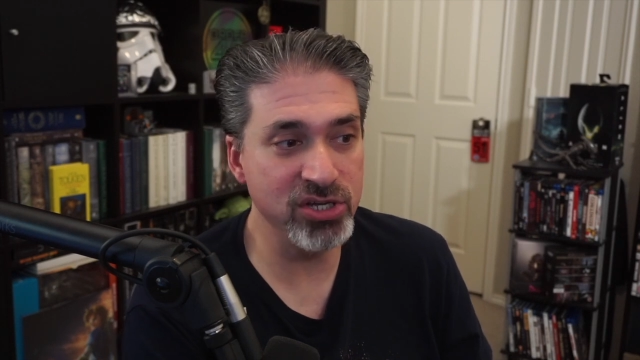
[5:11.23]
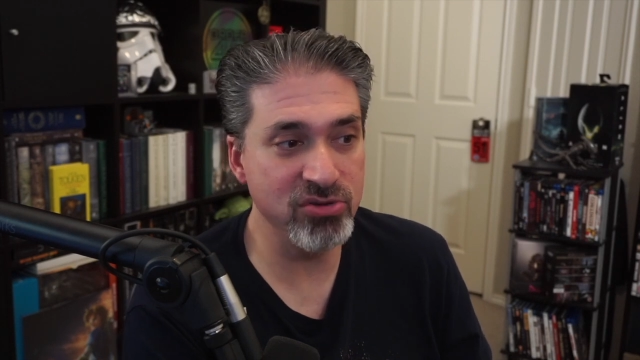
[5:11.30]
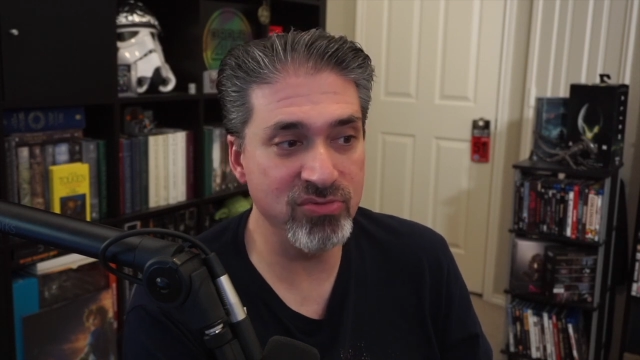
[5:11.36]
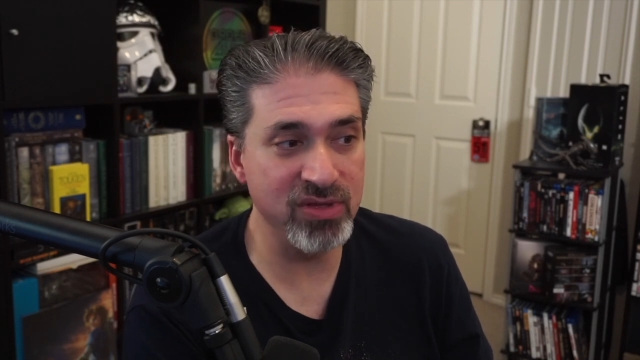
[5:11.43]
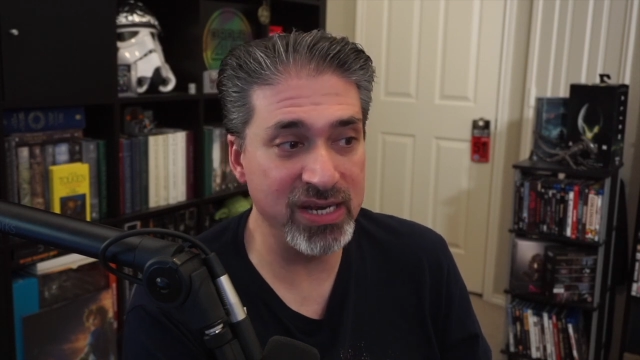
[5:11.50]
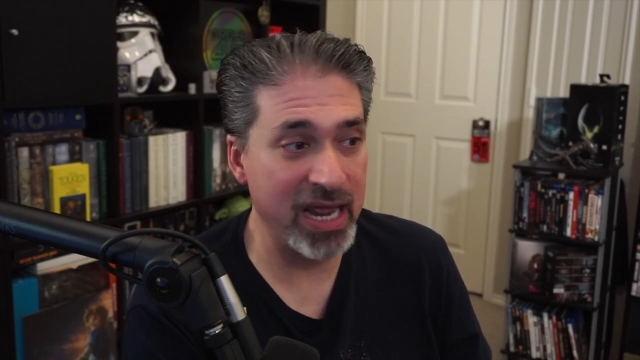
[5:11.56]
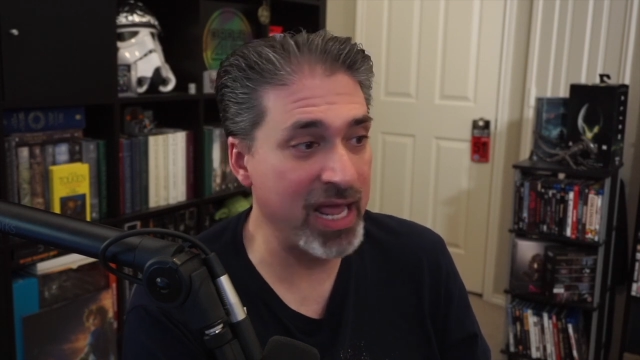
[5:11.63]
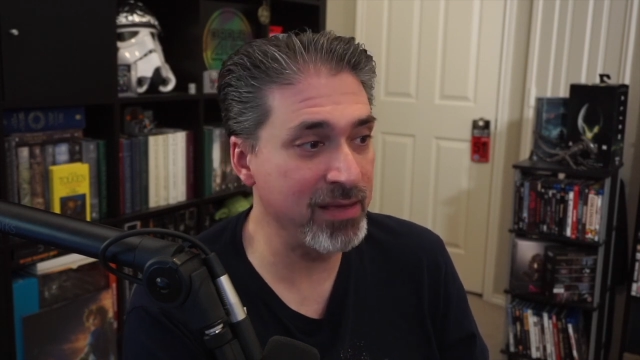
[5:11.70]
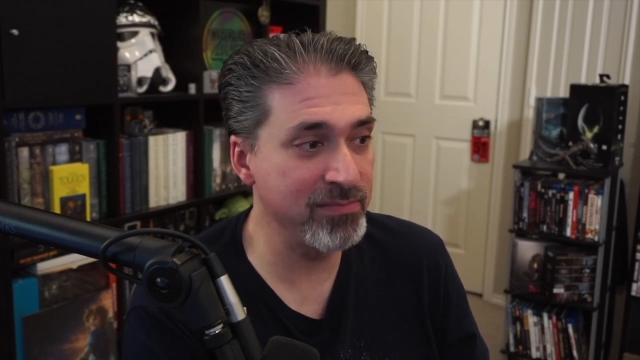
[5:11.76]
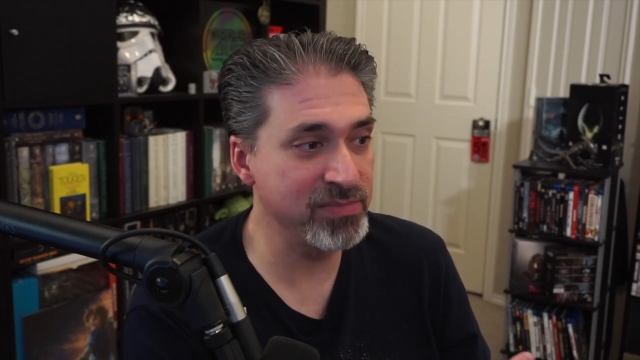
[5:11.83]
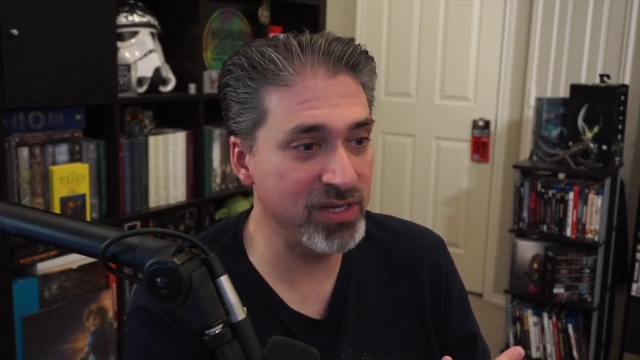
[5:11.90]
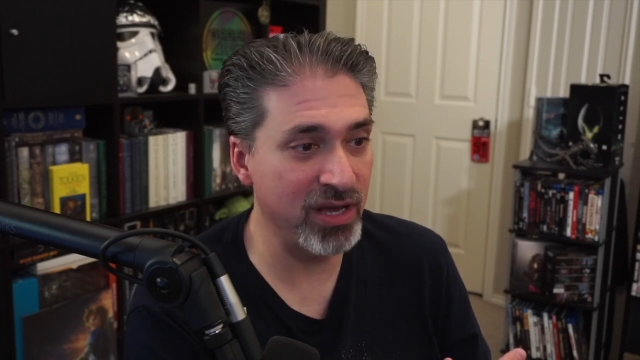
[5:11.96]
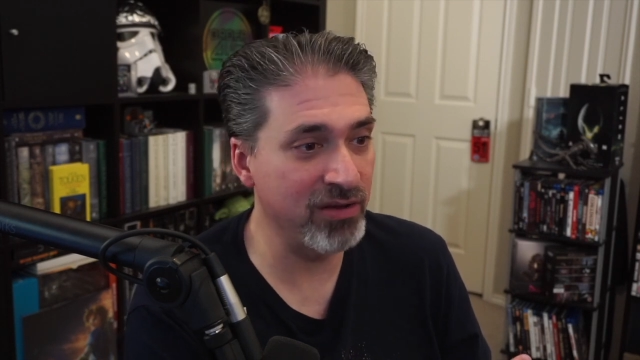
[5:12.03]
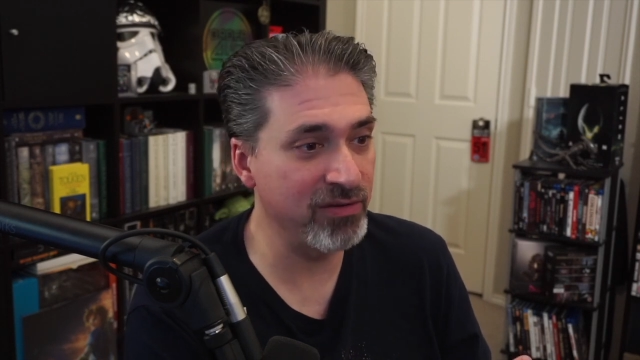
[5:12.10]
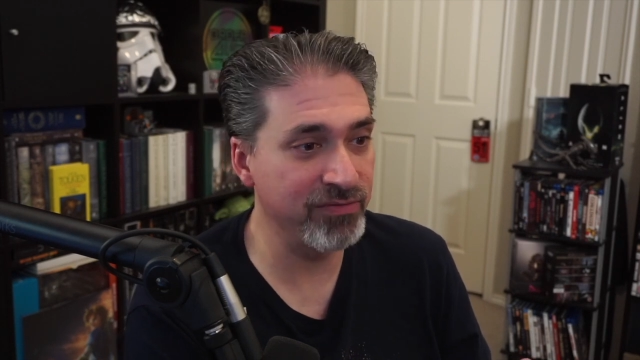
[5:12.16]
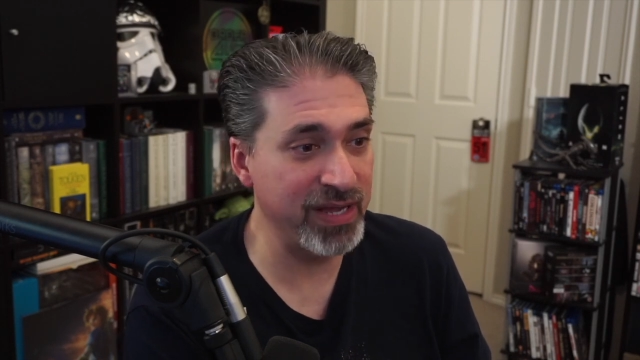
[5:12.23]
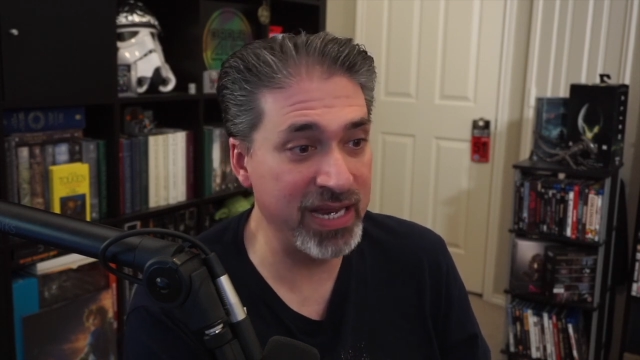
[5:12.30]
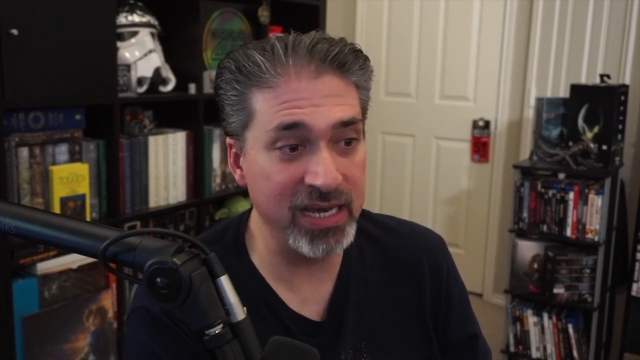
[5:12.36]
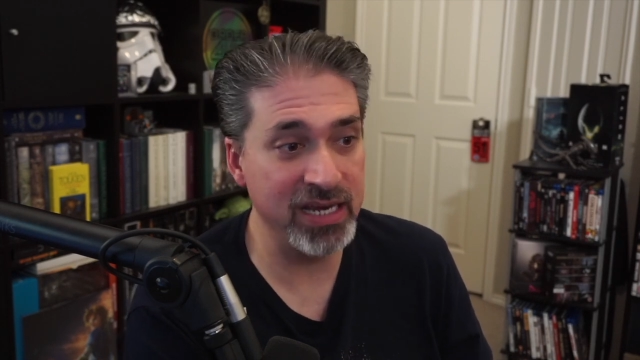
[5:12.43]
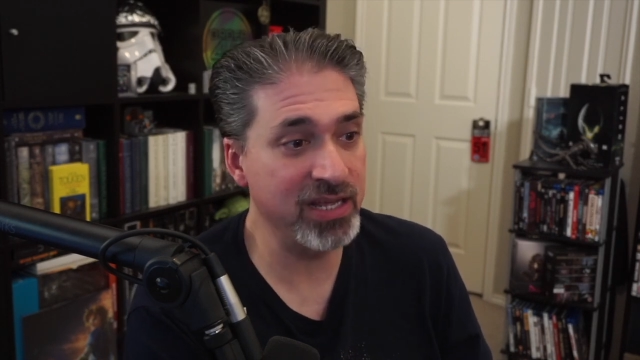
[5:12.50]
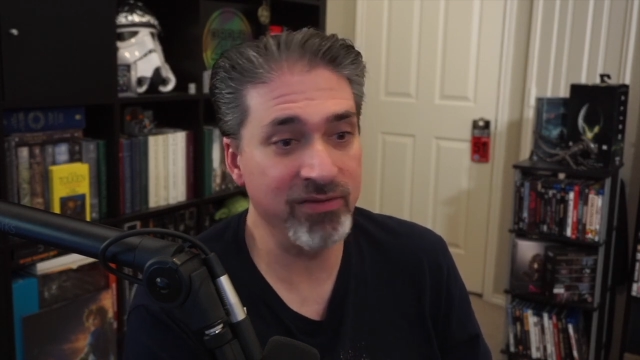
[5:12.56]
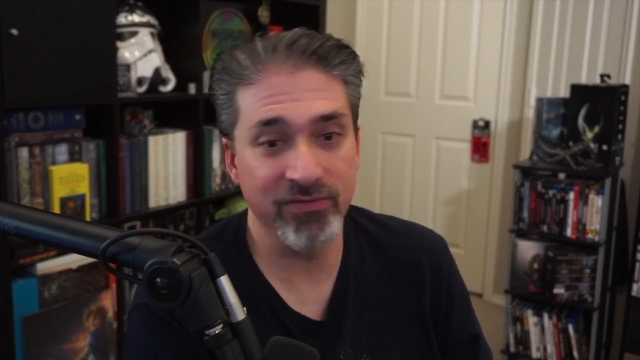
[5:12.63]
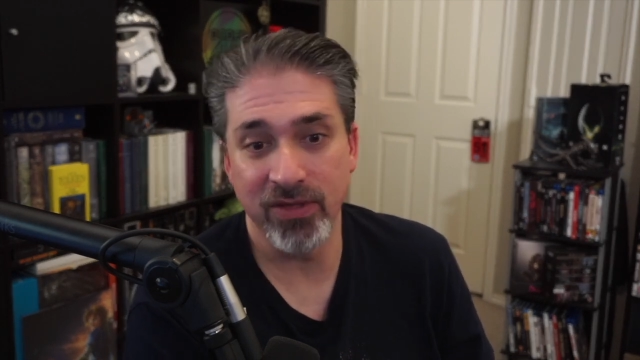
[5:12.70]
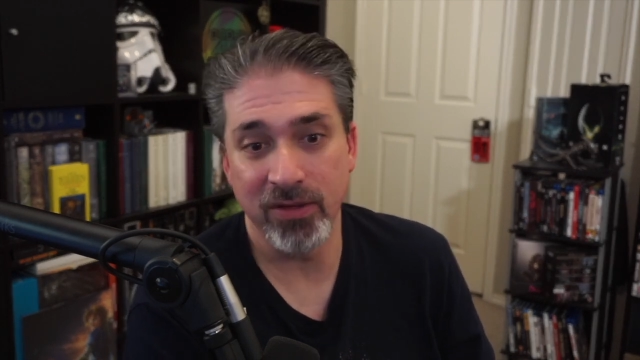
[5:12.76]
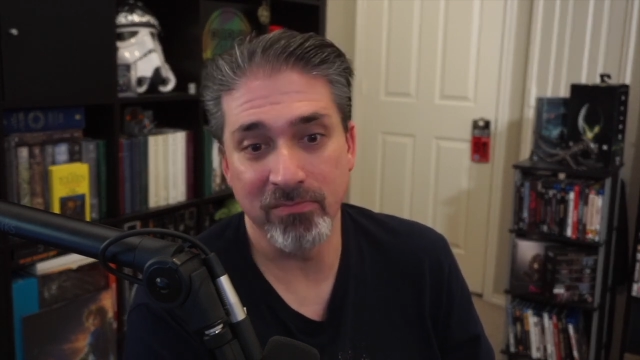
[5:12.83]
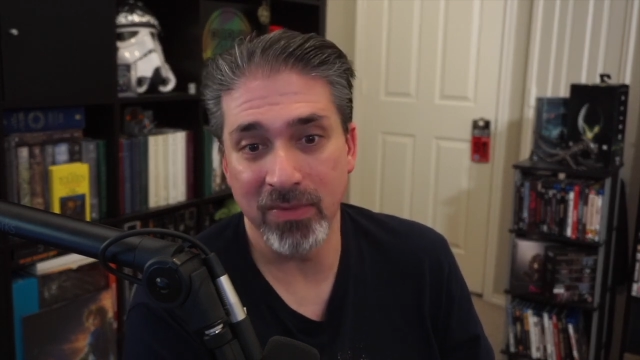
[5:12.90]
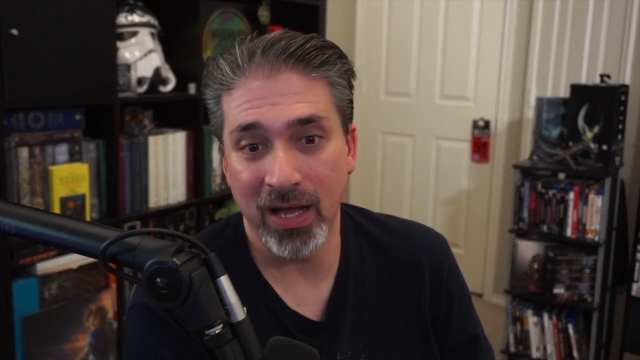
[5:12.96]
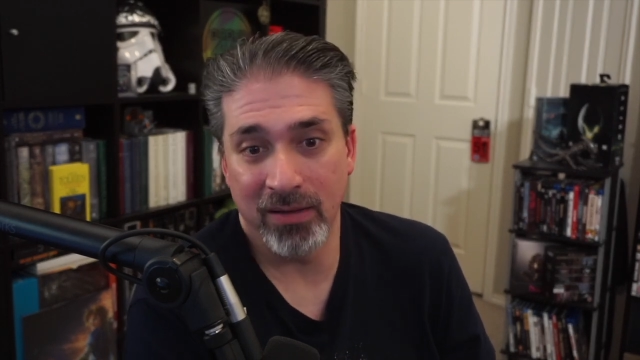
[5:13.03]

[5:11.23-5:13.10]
you the names of any of them.